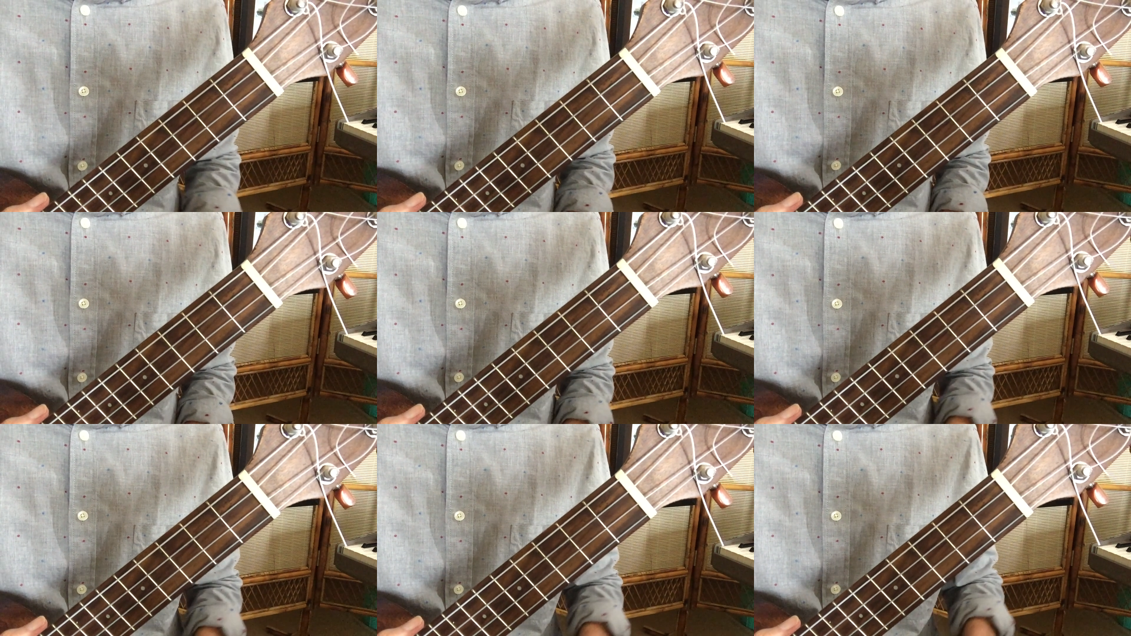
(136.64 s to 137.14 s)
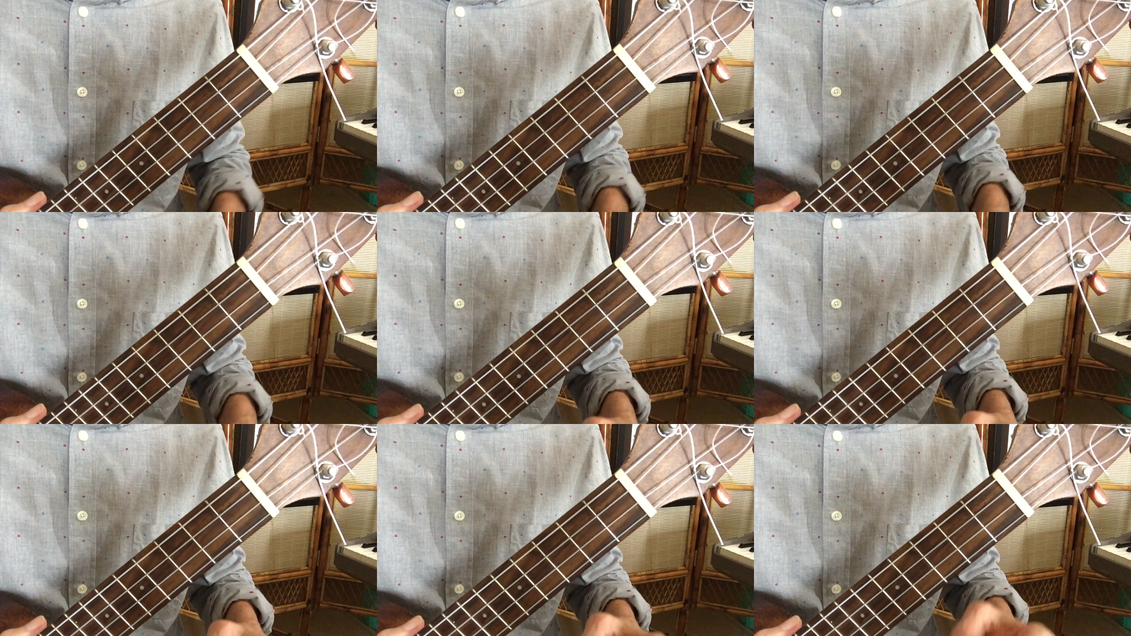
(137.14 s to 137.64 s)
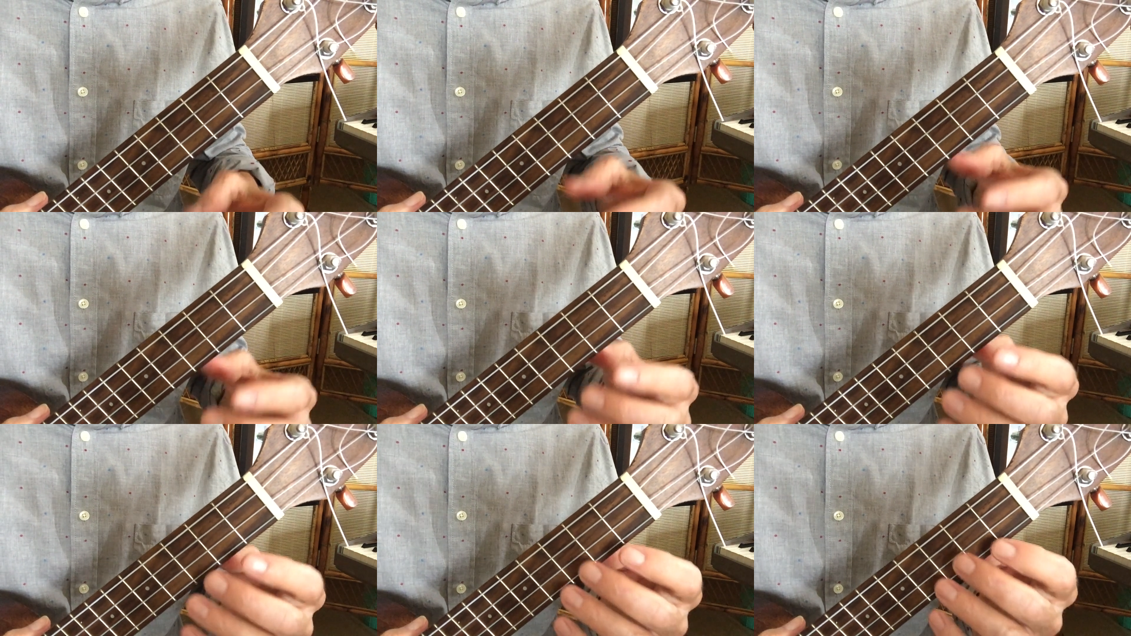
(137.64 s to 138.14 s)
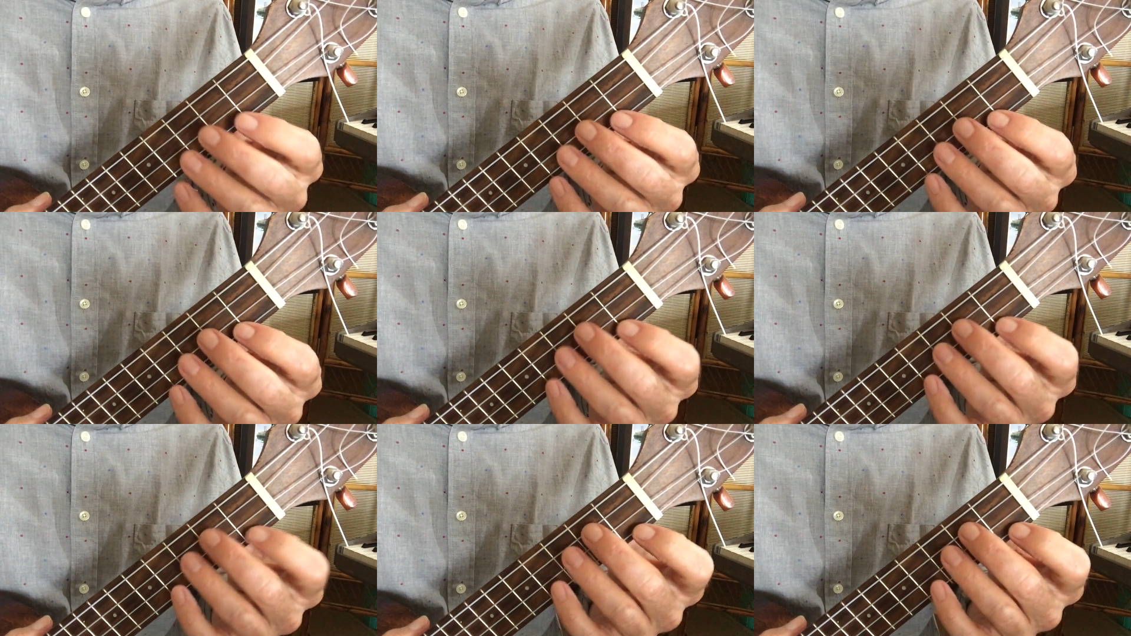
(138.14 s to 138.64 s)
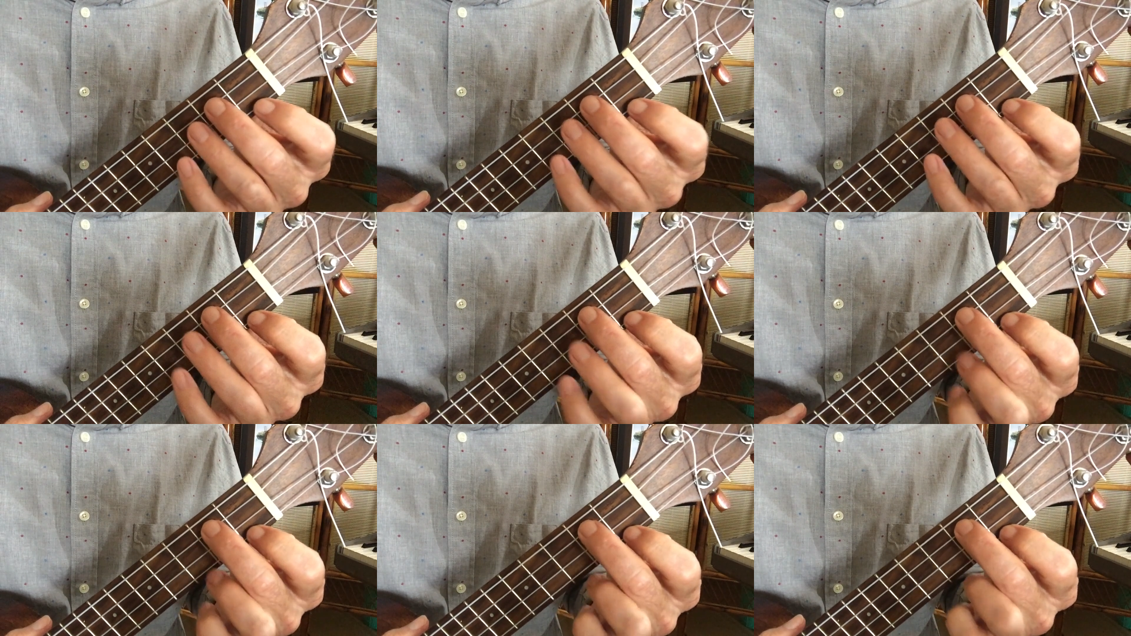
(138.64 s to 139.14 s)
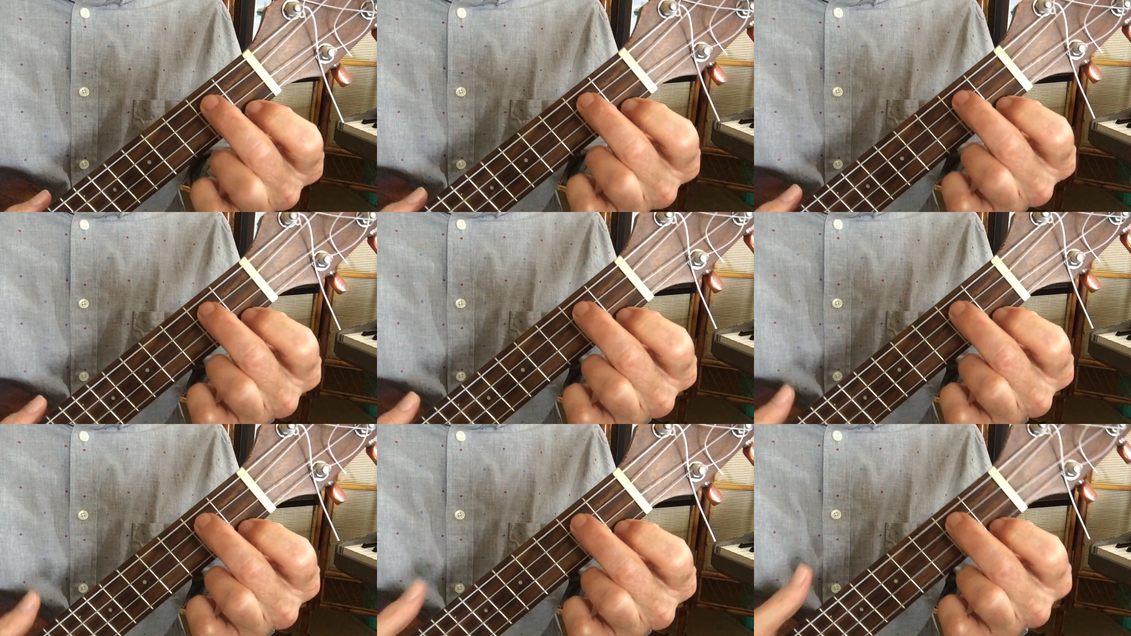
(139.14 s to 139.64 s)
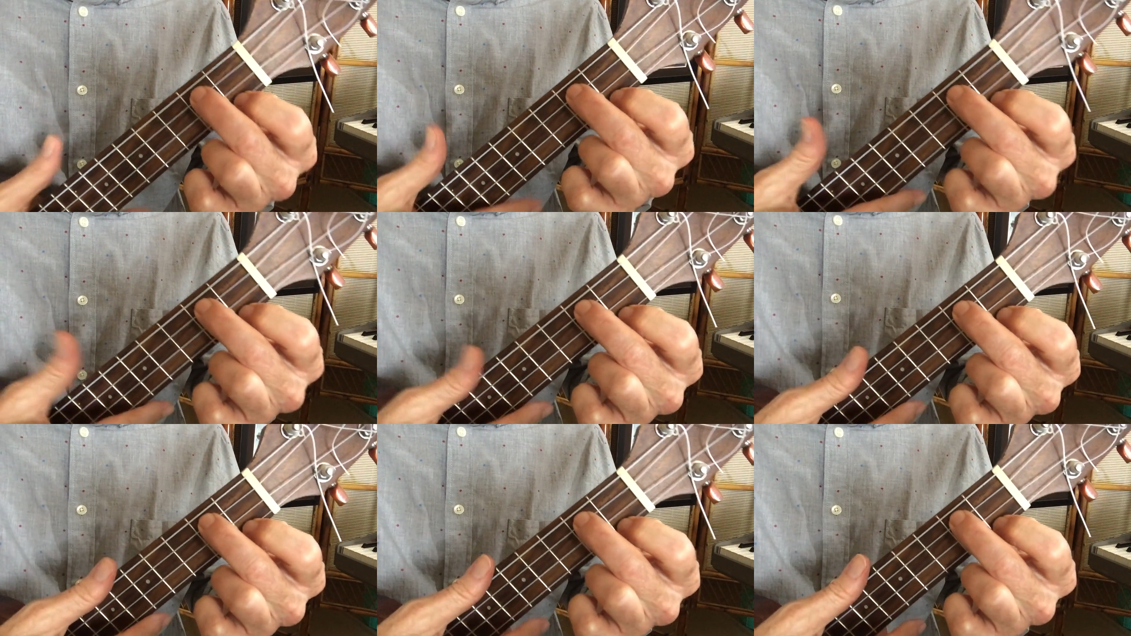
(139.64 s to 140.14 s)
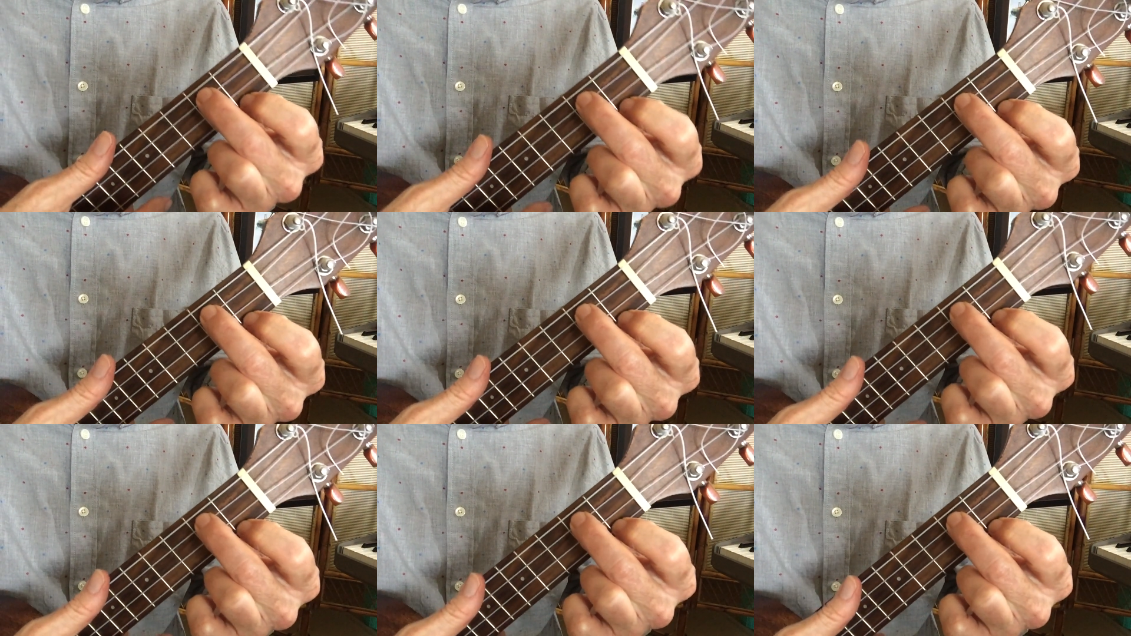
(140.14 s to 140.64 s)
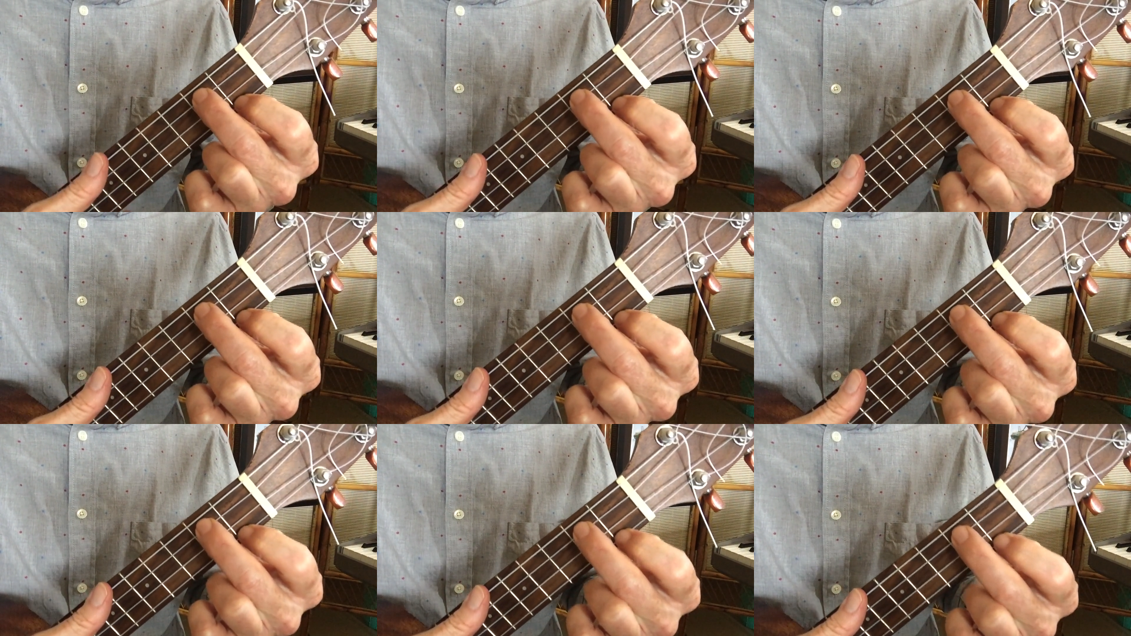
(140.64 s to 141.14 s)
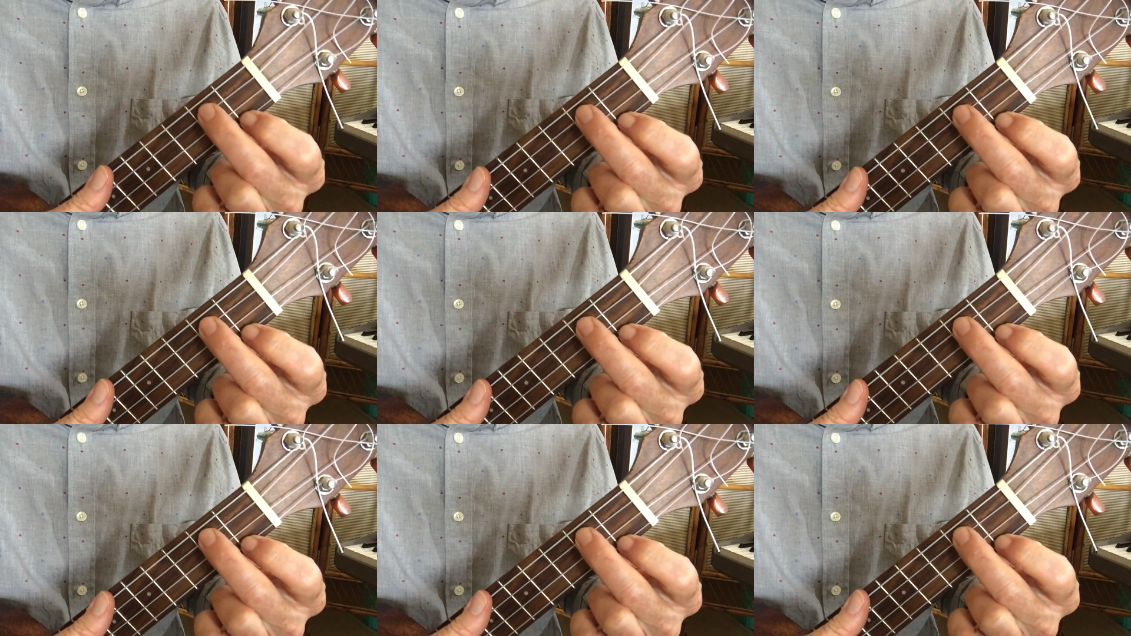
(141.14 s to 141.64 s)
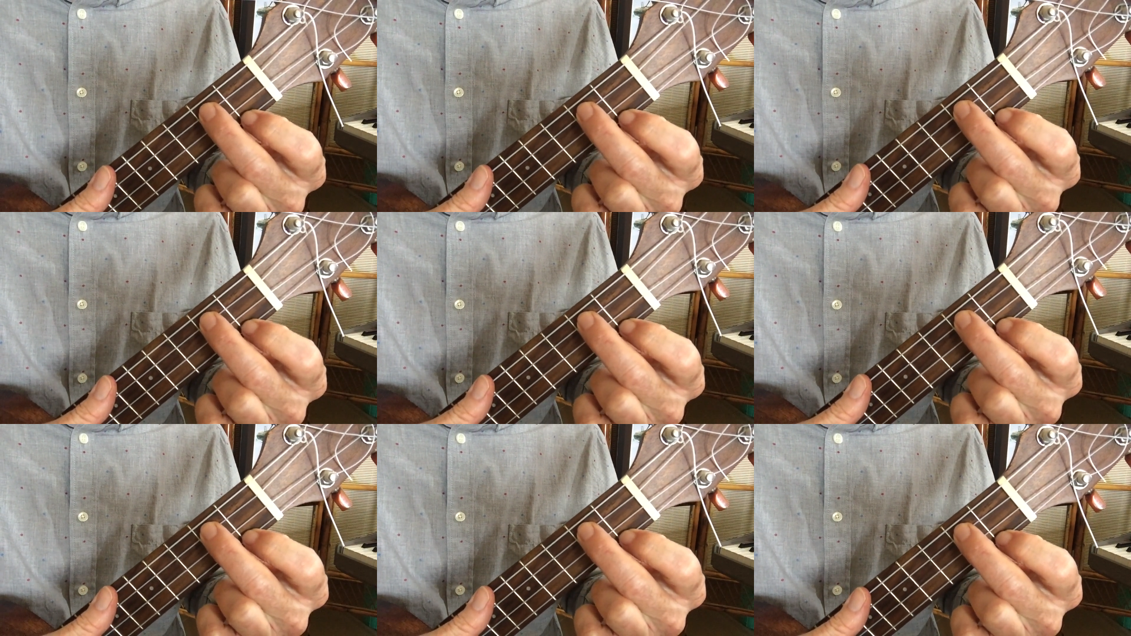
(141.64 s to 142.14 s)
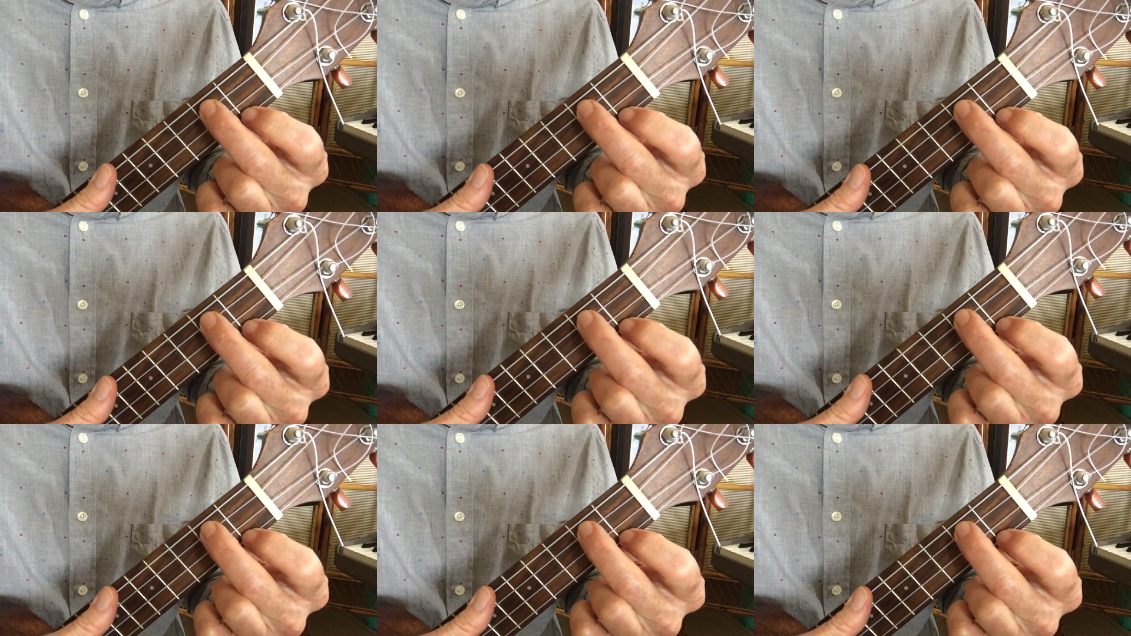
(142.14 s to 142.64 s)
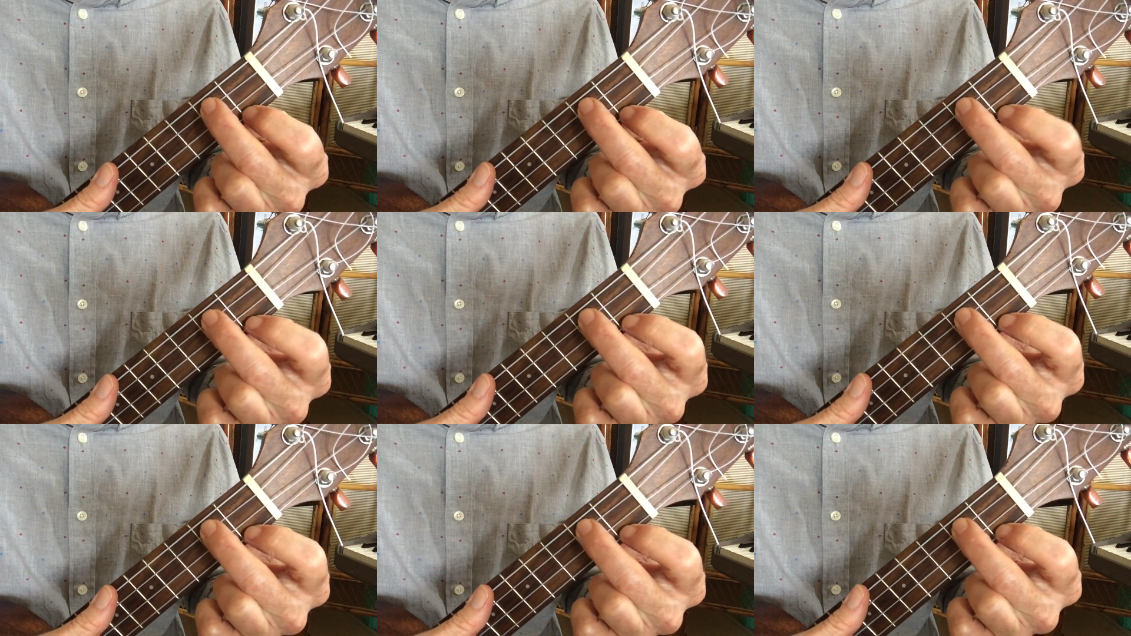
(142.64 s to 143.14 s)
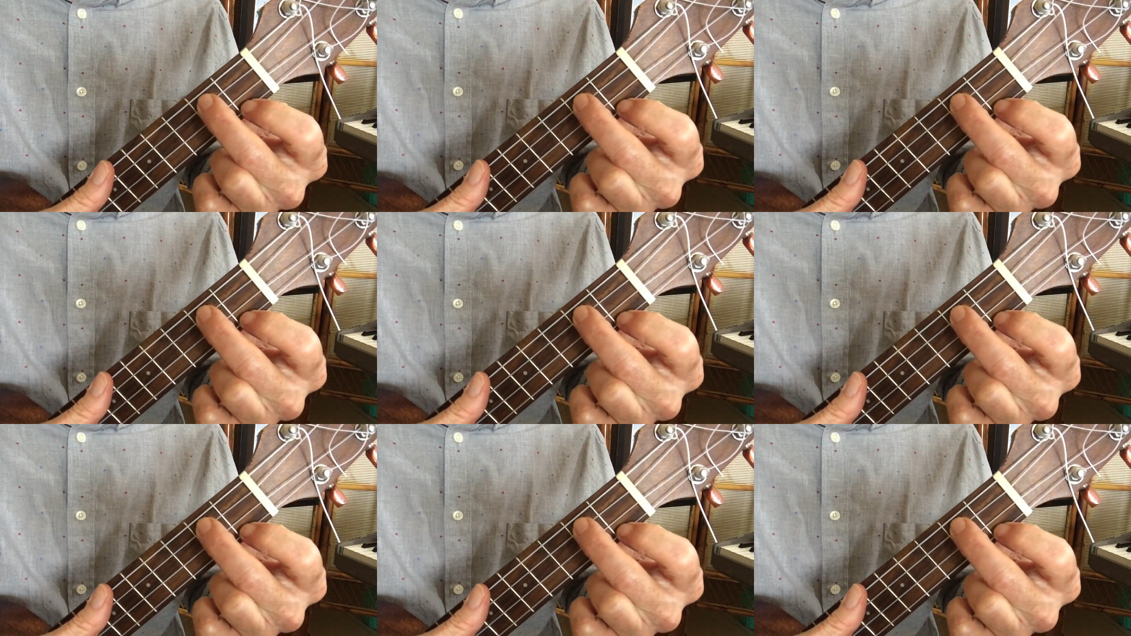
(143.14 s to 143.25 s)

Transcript: (no speaker visible)